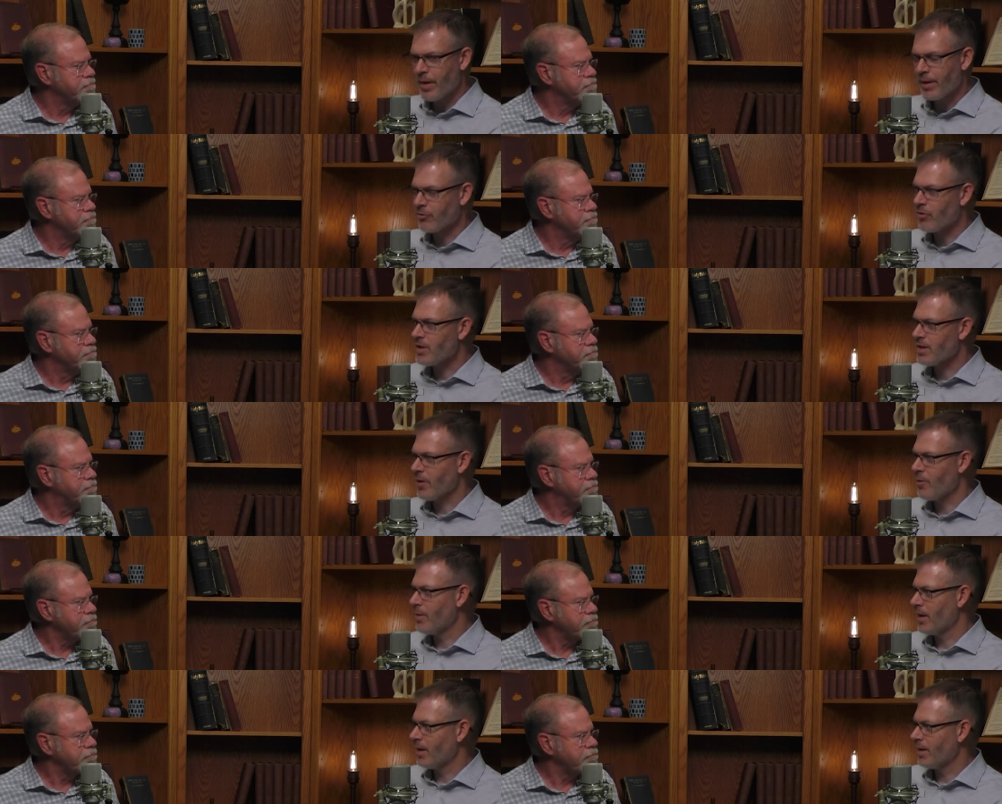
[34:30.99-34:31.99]
Speaker 1: at the risk of
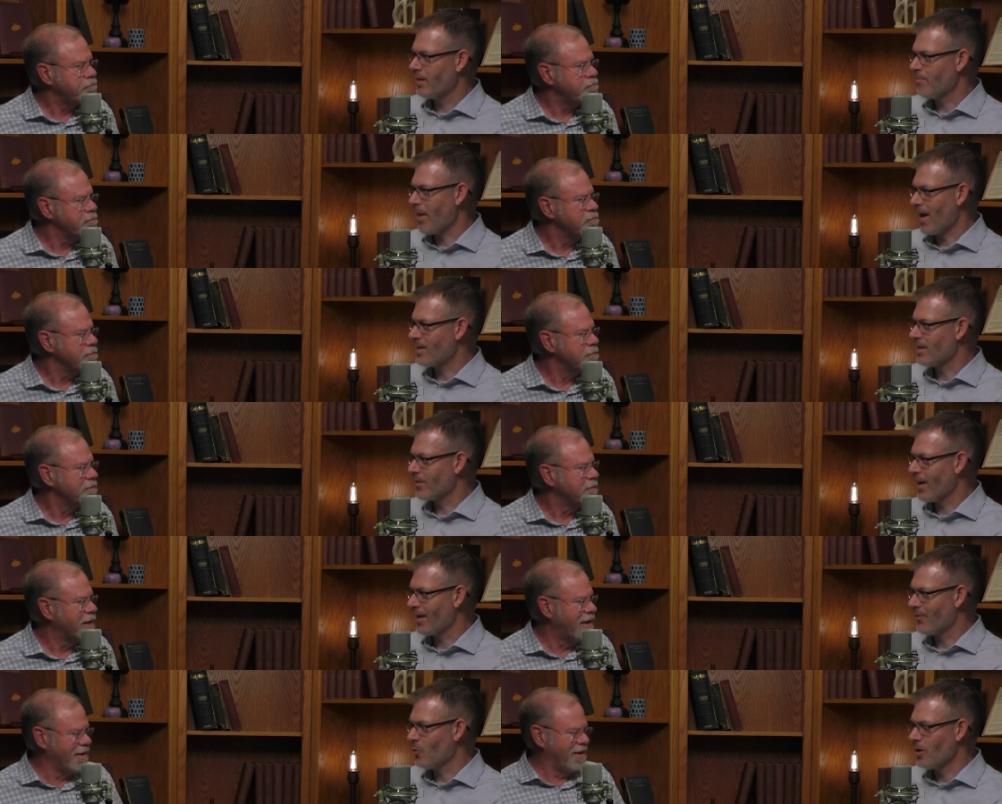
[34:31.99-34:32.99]
opening another massive
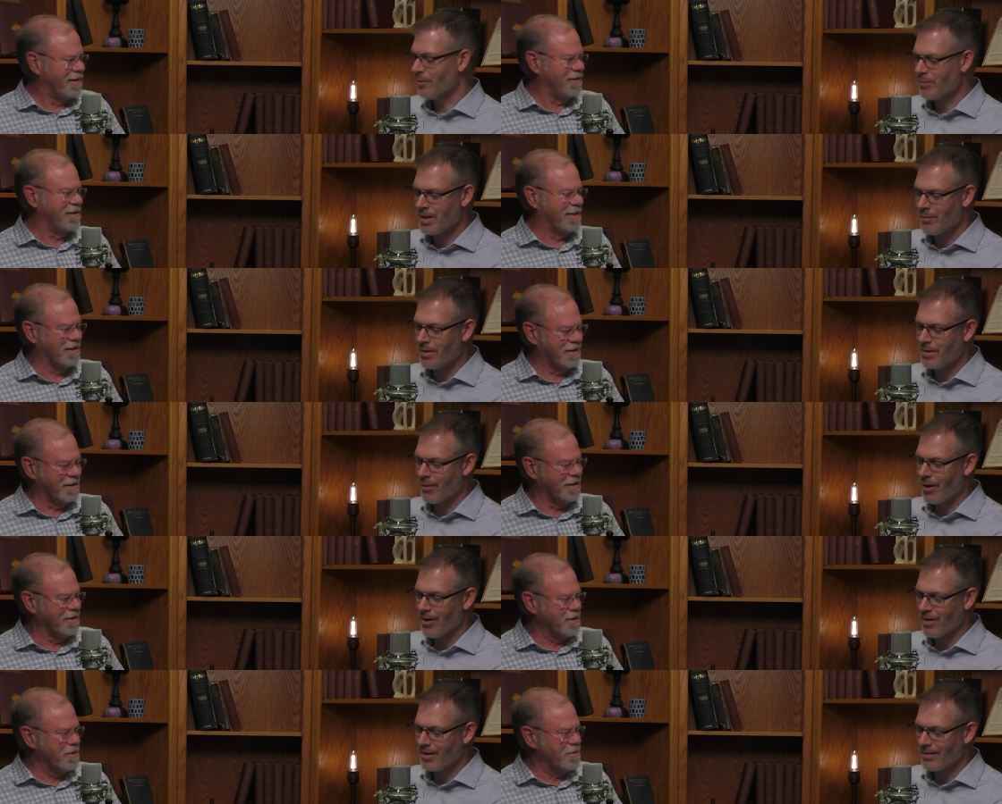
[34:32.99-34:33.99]
can of worms, let me throw
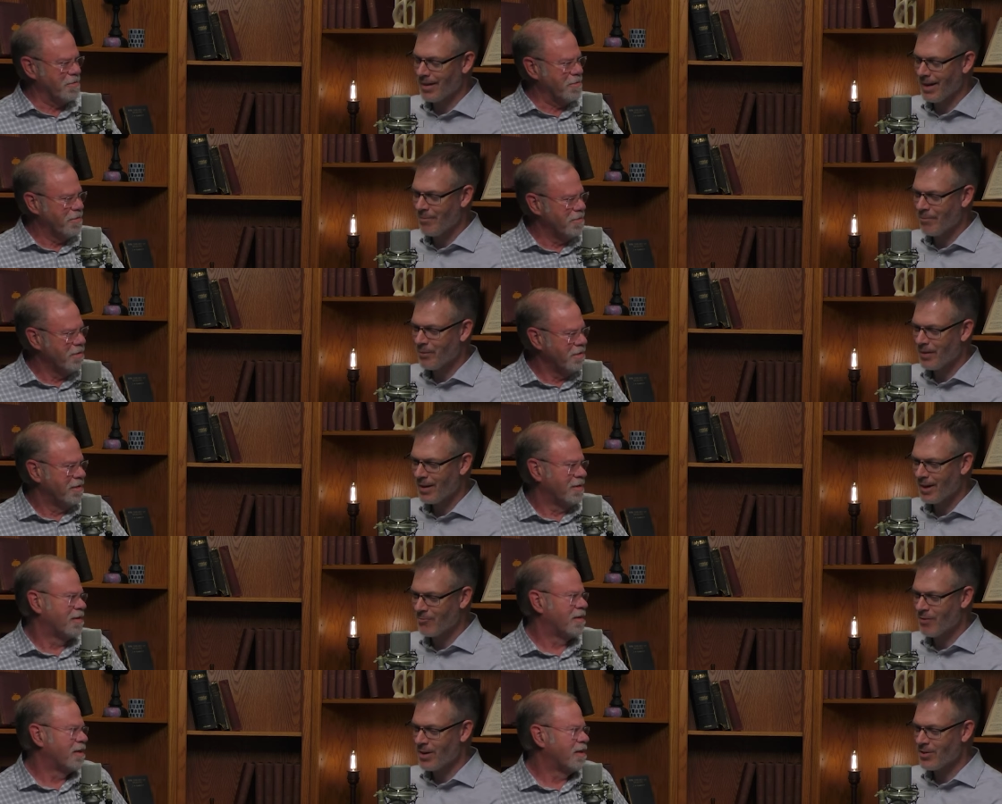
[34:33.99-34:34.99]
another um, uh,
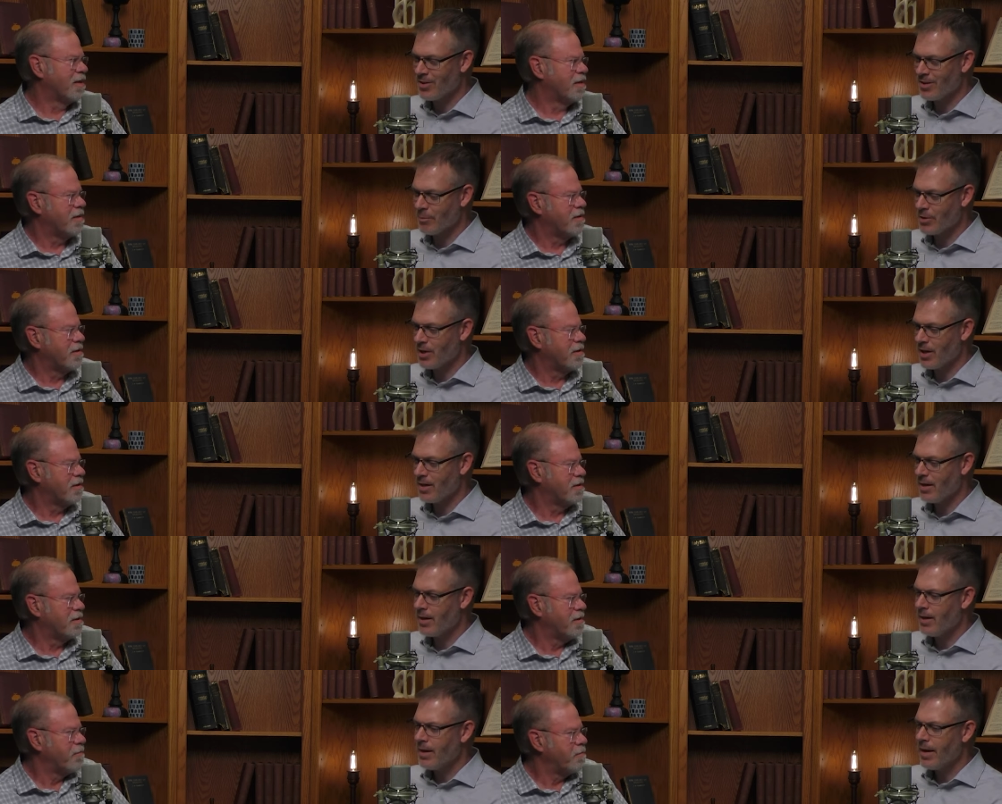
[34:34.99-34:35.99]
wrench in the machine.
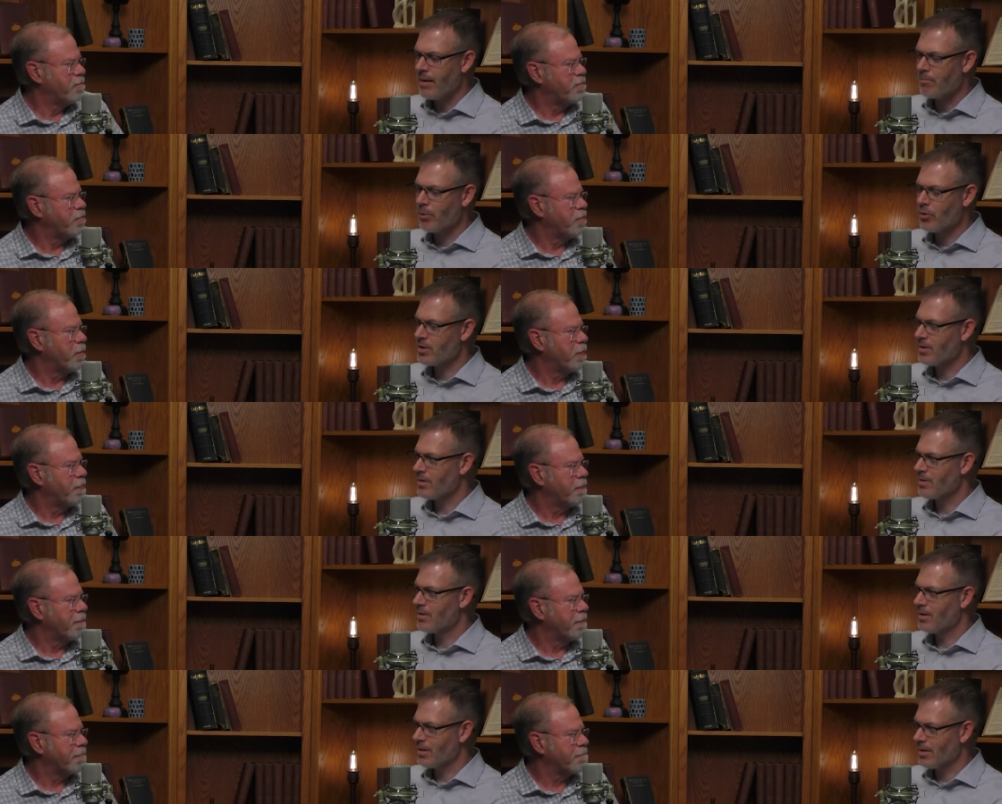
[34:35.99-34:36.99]
Uh, boys
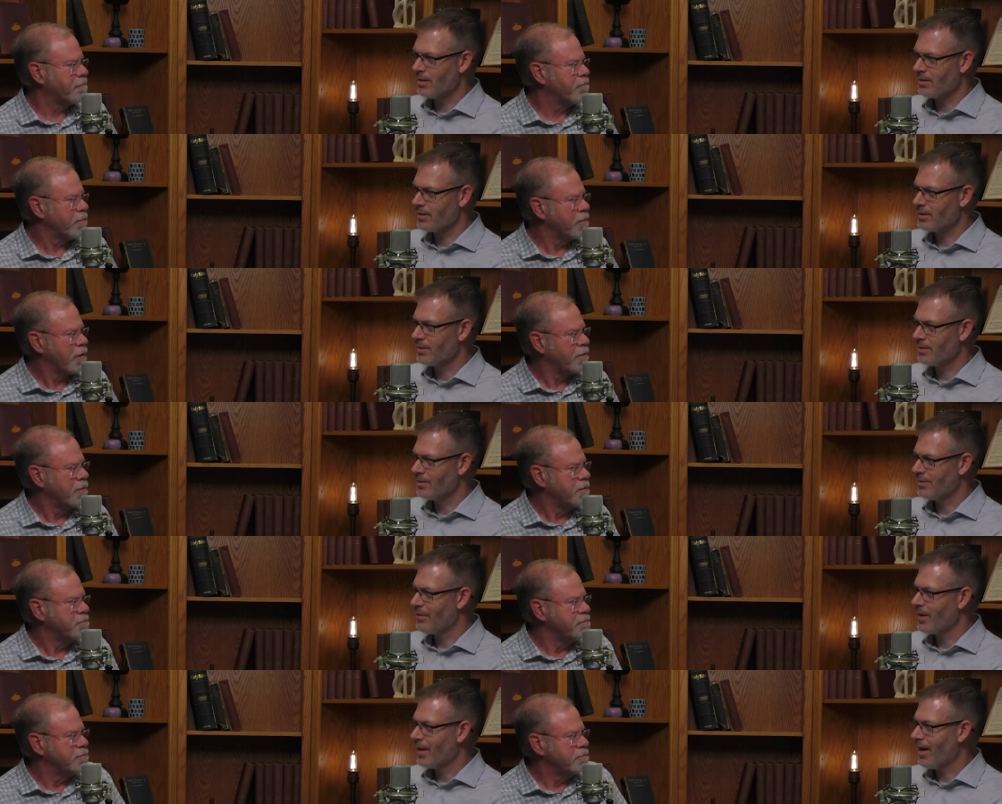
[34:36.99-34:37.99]
and girls
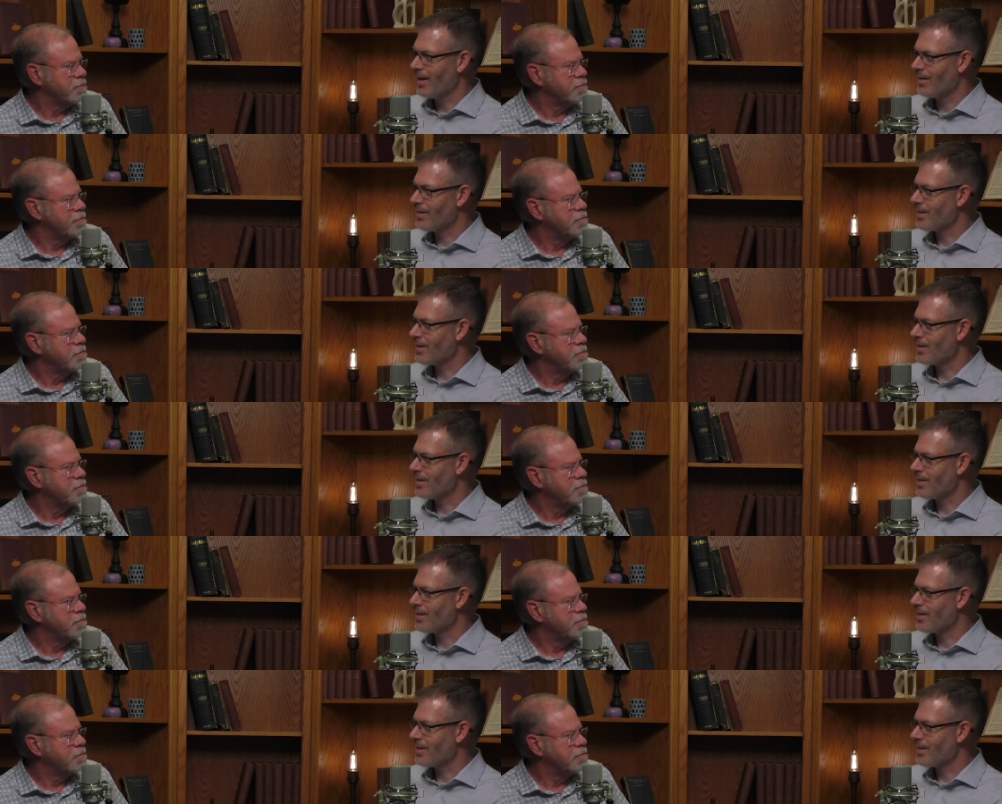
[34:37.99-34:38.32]
ain't the